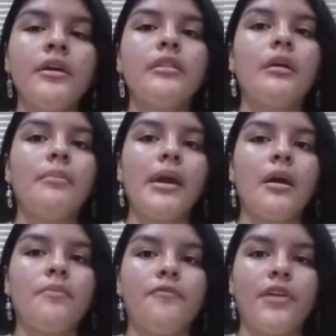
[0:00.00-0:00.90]
They make
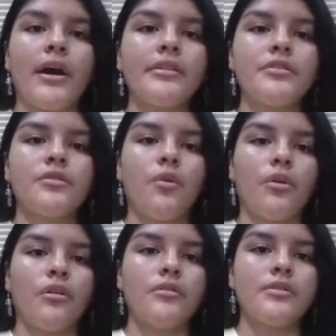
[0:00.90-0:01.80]
up fats,
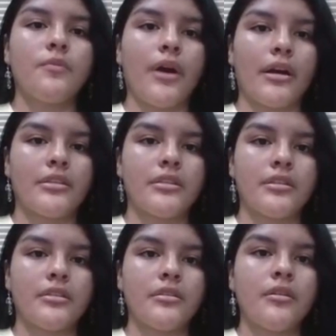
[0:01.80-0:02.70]
oils, and
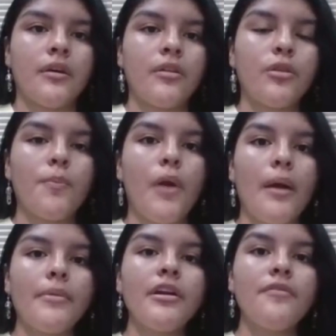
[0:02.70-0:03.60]
waxes. Their
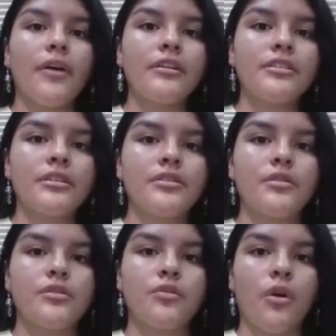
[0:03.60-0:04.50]
primary function is
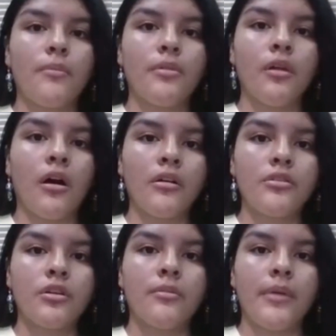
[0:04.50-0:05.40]
to store
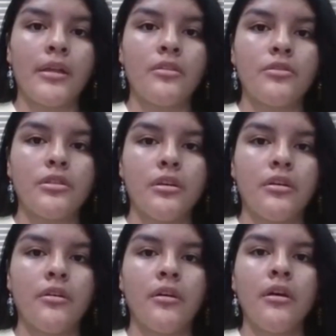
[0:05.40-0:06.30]
long-term energy.